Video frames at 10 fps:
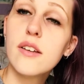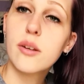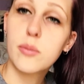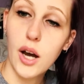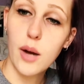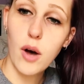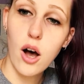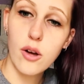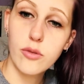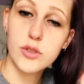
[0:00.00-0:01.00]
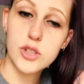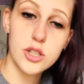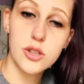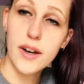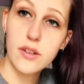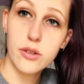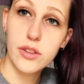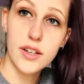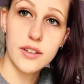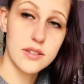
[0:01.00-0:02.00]
some time off to do other
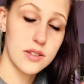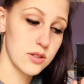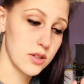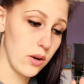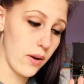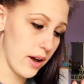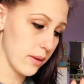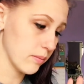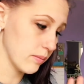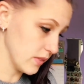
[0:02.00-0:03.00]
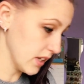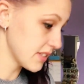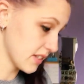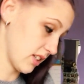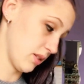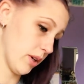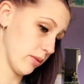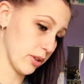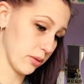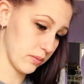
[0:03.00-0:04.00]
things. So I need to clean my
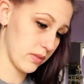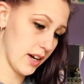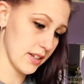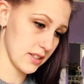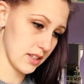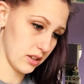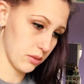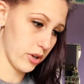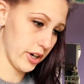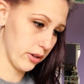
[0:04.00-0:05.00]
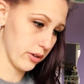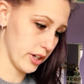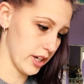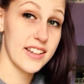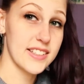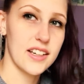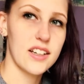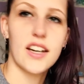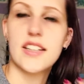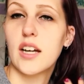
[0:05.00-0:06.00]
room. That's like the priority. Is that
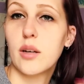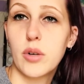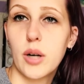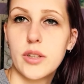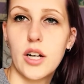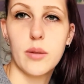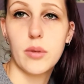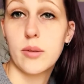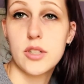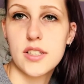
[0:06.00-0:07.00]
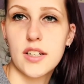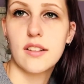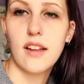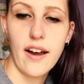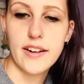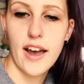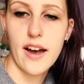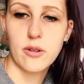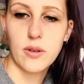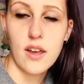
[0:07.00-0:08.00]
gonna get done? Probably not. I'm probably just gonna lie
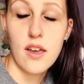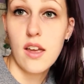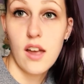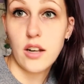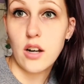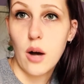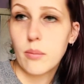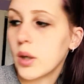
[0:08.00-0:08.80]
down and not